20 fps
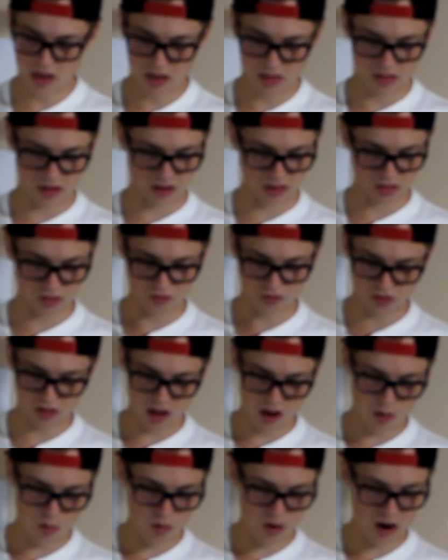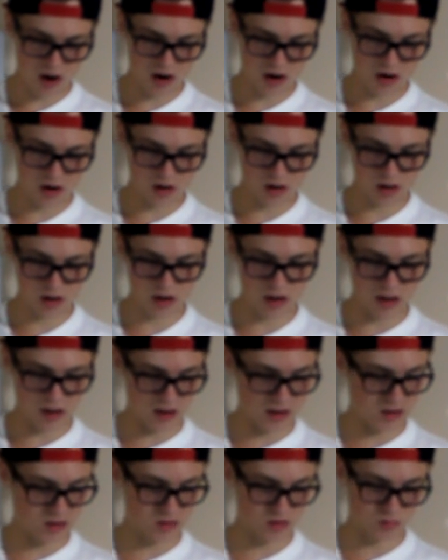They got the fly wire
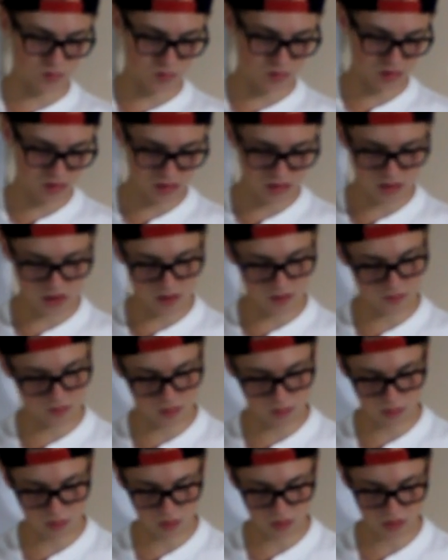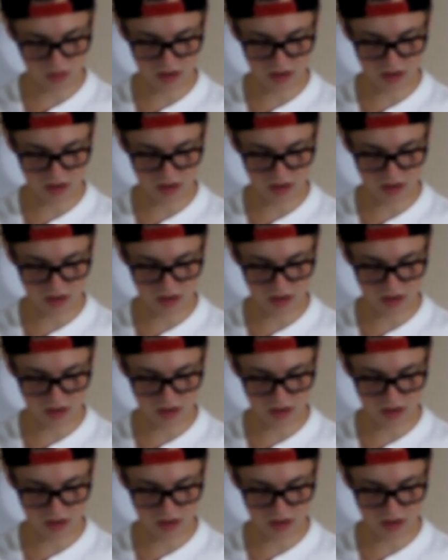and they're really comfortable.